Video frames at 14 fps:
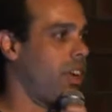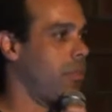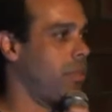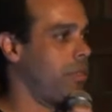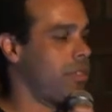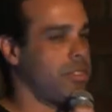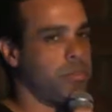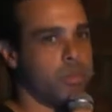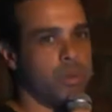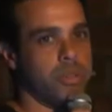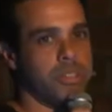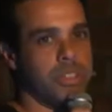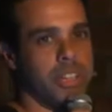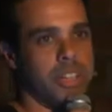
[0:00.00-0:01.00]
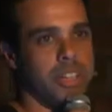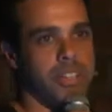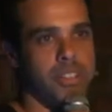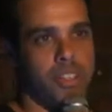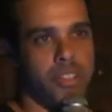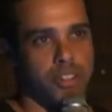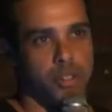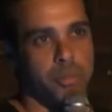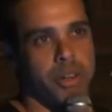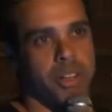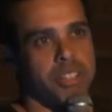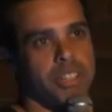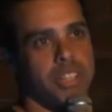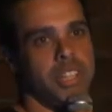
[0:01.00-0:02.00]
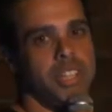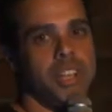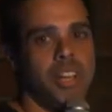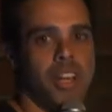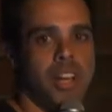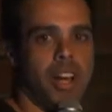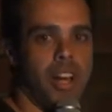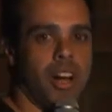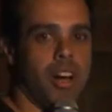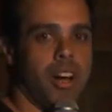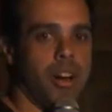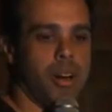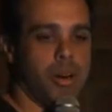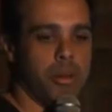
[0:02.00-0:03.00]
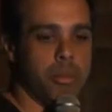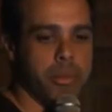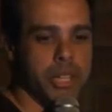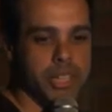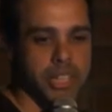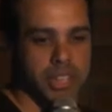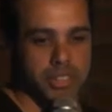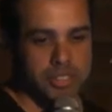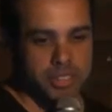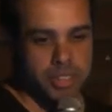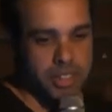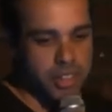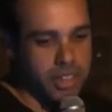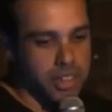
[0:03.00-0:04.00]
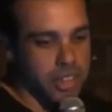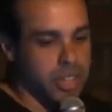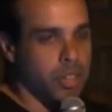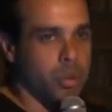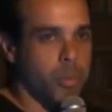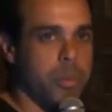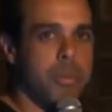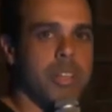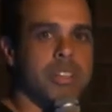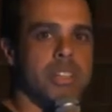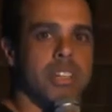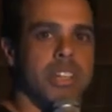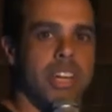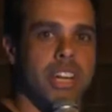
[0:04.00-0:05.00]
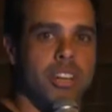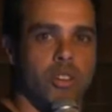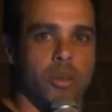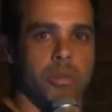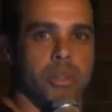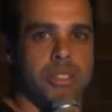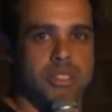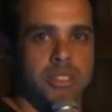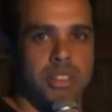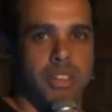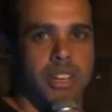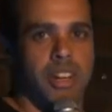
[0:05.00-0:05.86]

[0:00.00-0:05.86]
helps us support the third-party billings. We built an e-commerce